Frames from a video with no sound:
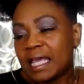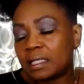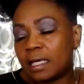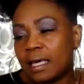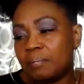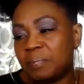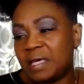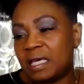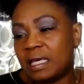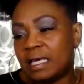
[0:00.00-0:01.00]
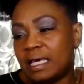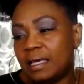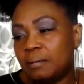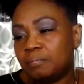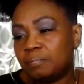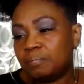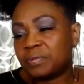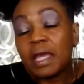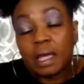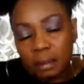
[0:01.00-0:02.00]
it can be
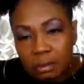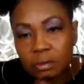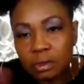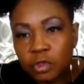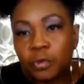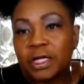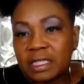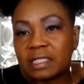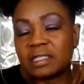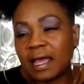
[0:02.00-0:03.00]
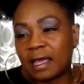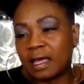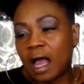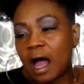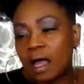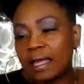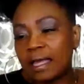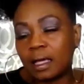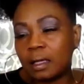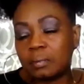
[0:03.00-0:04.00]
that during the day, I
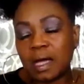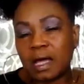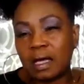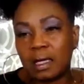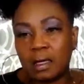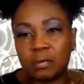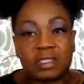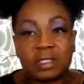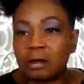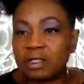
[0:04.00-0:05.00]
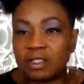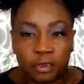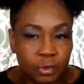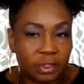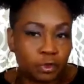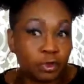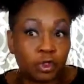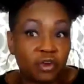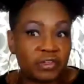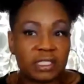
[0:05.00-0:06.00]
am what's called a social
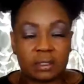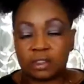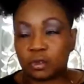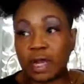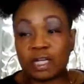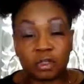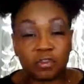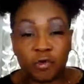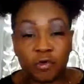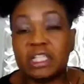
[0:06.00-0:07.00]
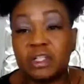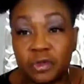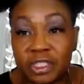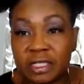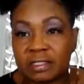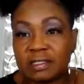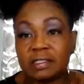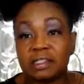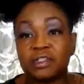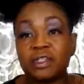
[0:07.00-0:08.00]
services director for senior
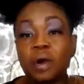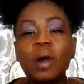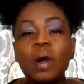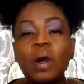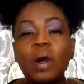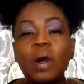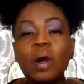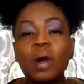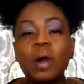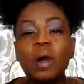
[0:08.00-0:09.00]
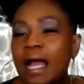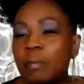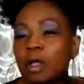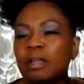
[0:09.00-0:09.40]
citizens. And so every day I'm